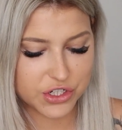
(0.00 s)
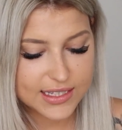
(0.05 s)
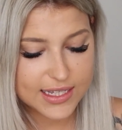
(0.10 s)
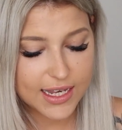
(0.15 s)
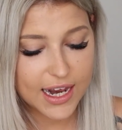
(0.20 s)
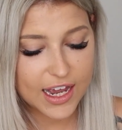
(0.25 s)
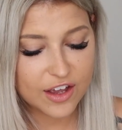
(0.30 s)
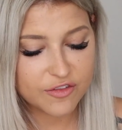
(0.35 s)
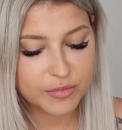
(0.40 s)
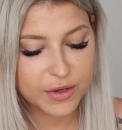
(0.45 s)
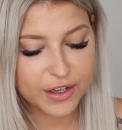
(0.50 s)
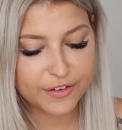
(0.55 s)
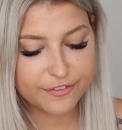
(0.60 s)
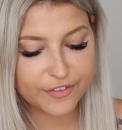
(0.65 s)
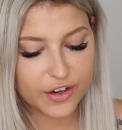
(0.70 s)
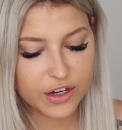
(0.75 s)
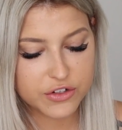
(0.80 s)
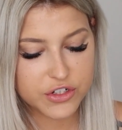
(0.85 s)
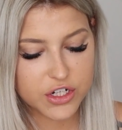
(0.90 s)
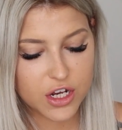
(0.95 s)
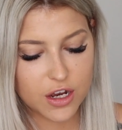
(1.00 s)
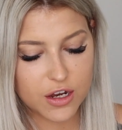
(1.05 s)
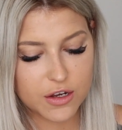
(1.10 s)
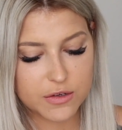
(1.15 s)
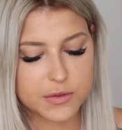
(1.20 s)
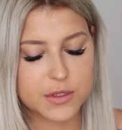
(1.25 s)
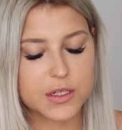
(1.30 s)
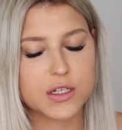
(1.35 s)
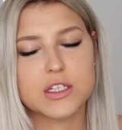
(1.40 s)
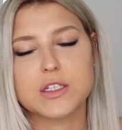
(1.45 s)
Then I have my
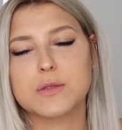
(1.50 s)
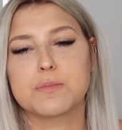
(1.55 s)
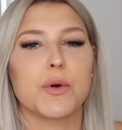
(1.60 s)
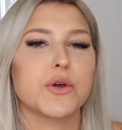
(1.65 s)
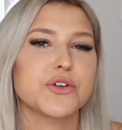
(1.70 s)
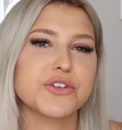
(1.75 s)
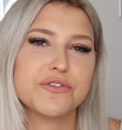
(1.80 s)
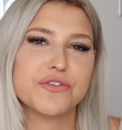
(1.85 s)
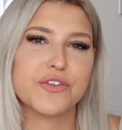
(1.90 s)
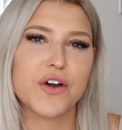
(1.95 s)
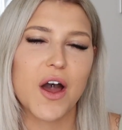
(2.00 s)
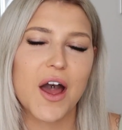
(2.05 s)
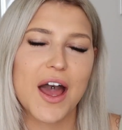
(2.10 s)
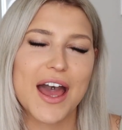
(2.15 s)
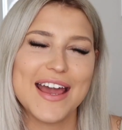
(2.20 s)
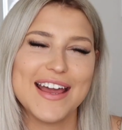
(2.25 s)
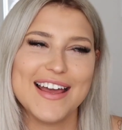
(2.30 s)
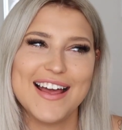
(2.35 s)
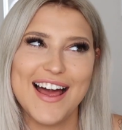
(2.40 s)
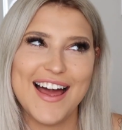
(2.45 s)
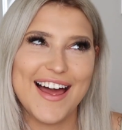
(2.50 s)
photos, Spotify.